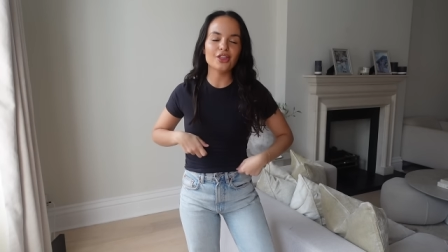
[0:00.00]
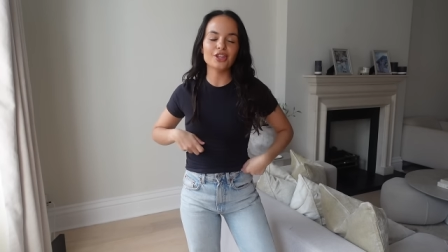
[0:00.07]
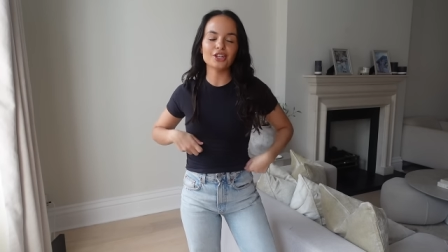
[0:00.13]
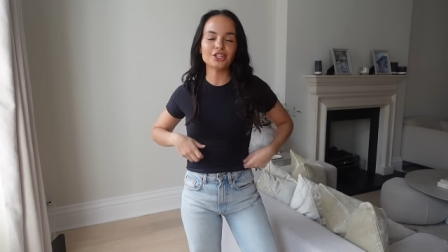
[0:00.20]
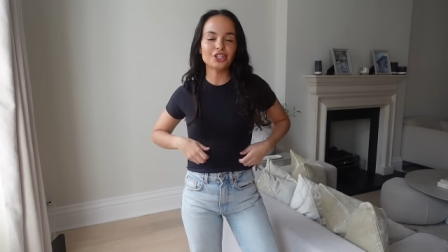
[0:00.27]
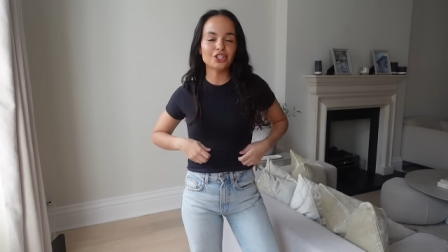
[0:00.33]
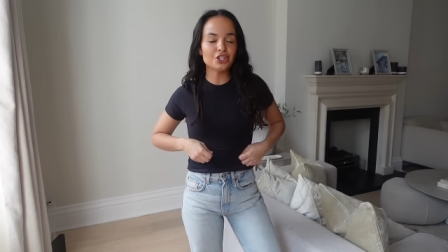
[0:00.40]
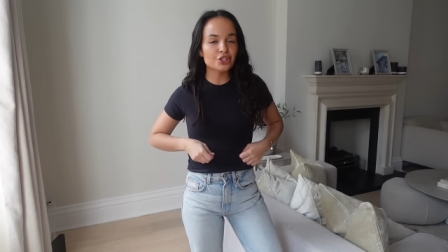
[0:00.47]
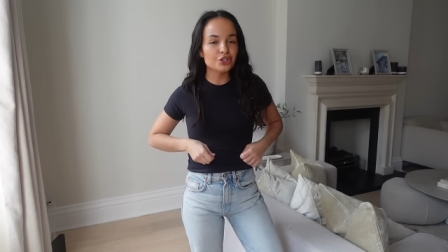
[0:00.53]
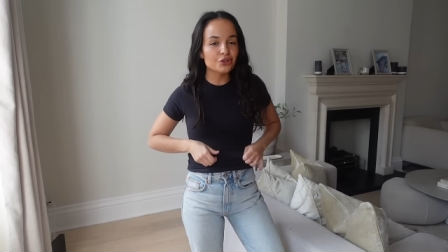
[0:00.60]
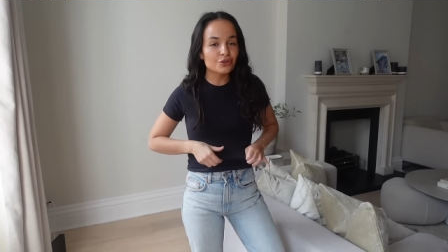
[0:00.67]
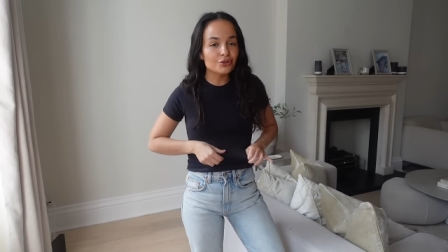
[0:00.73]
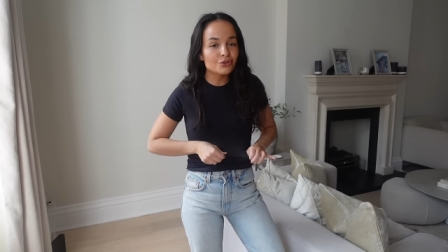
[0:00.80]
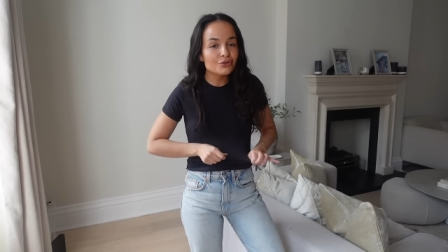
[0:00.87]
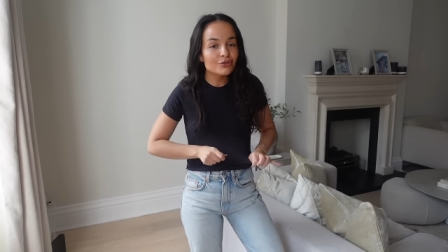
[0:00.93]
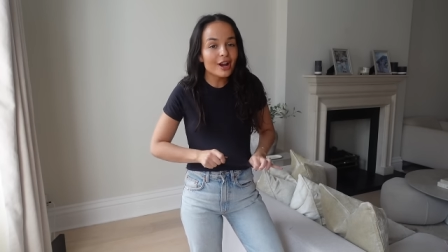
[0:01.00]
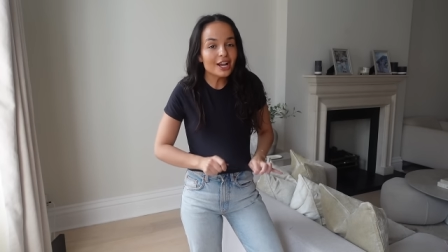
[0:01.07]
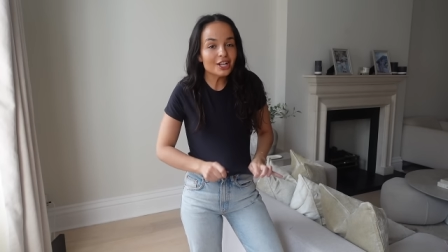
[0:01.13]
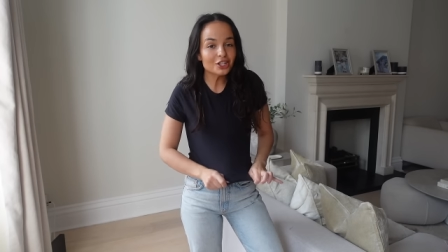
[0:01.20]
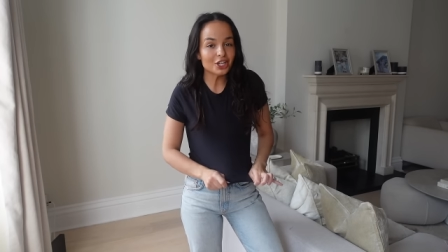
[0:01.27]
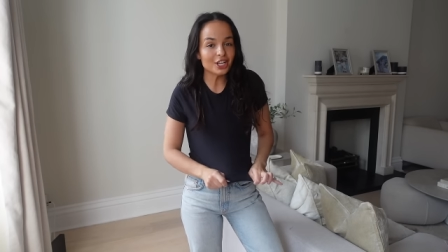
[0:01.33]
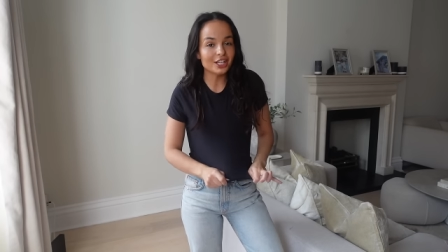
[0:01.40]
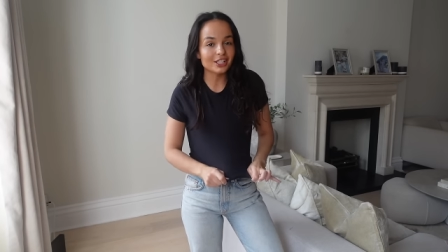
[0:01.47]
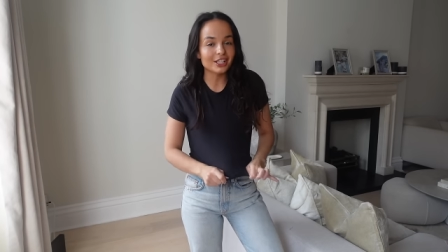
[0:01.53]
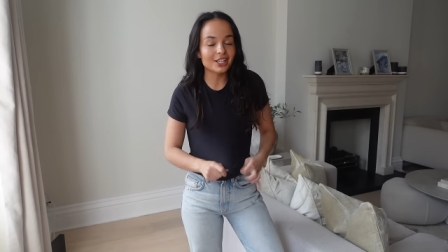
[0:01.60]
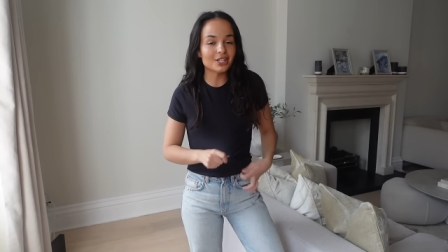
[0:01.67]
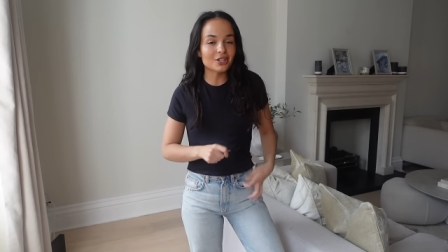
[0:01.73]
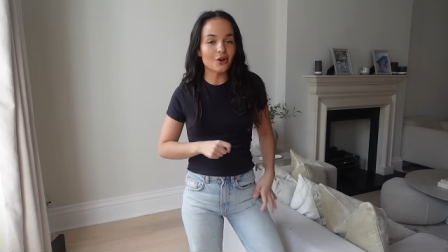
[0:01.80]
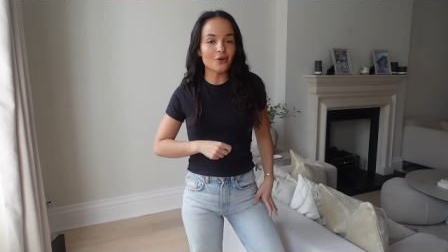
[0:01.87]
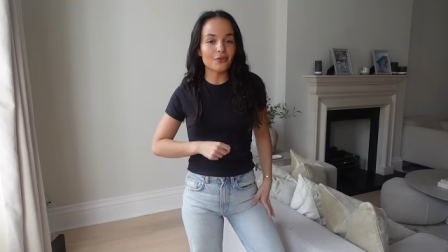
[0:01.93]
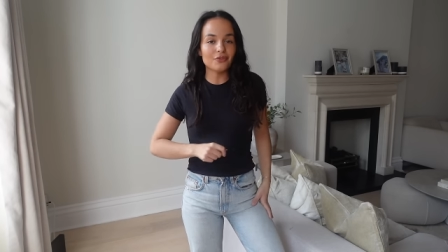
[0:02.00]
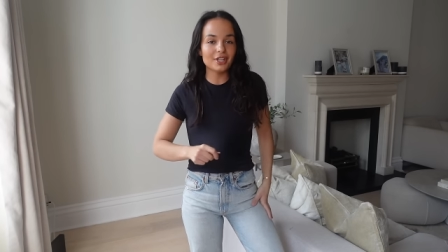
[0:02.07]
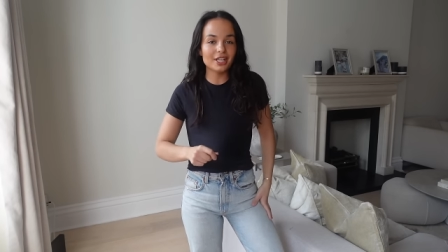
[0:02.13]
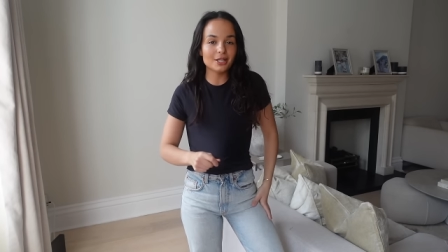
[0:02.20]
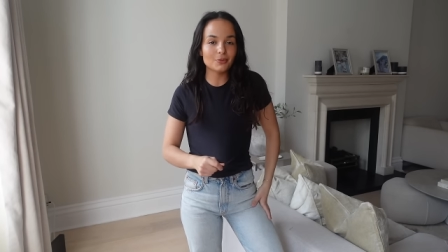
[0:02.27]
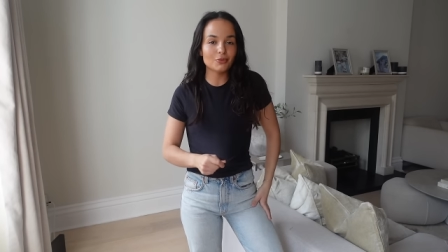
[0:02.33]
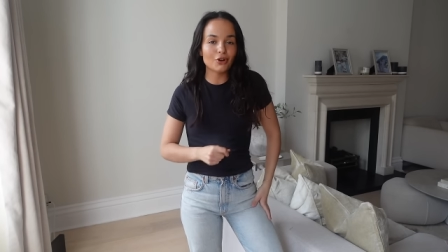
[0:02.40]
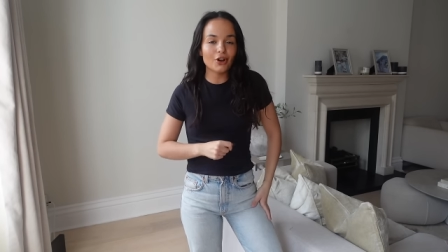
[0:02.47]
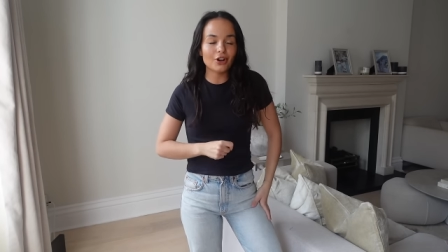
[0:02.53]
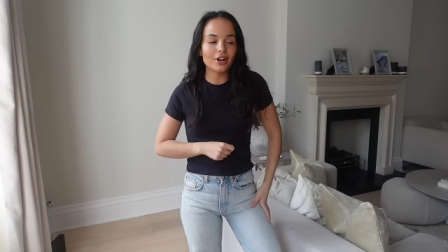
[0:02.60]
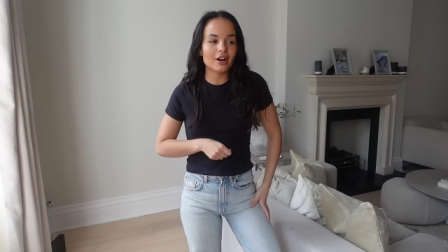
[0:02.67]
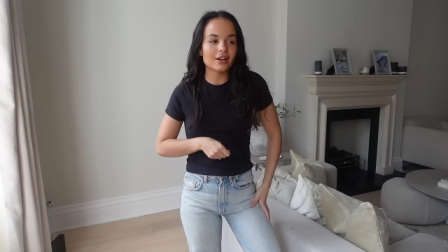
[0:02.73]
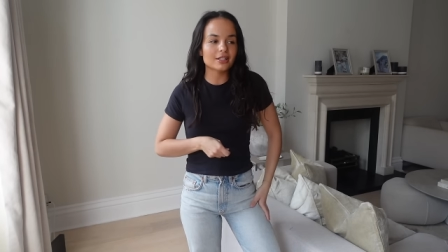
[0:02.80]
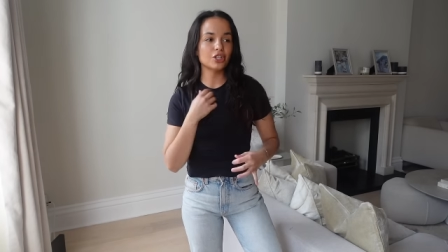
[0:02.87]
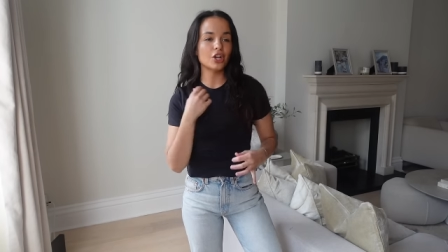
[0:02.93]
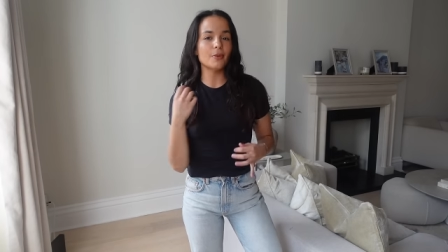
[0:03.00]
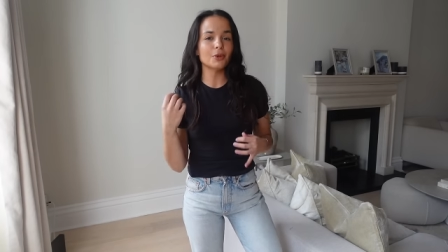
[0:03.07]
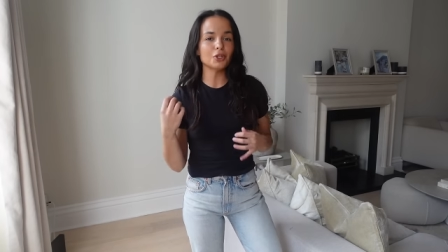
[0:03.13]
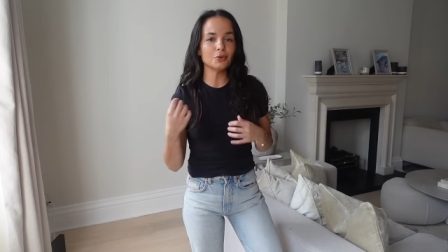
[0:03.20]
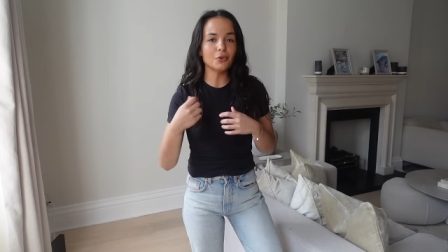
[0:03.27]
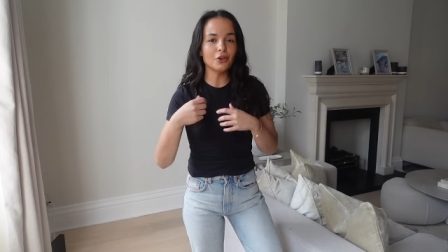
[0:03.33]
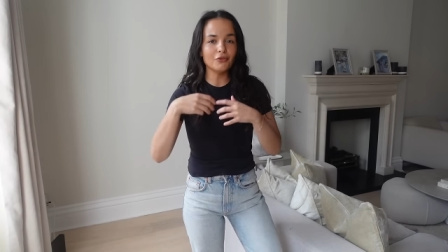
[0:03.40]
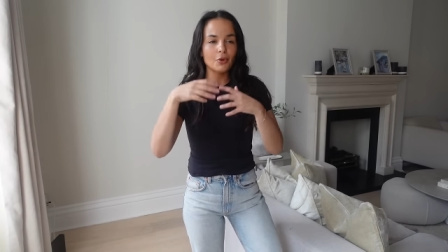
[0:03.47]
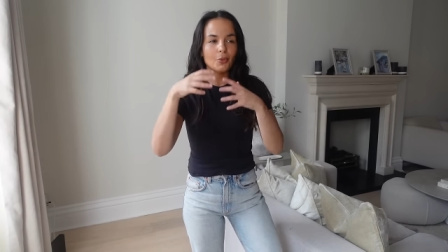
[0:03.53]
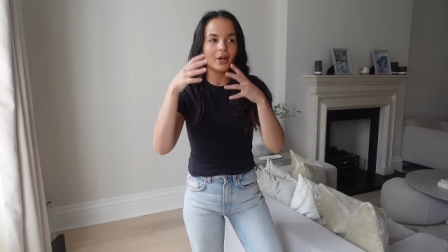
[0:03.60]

the stretchiness of this product, so much movement.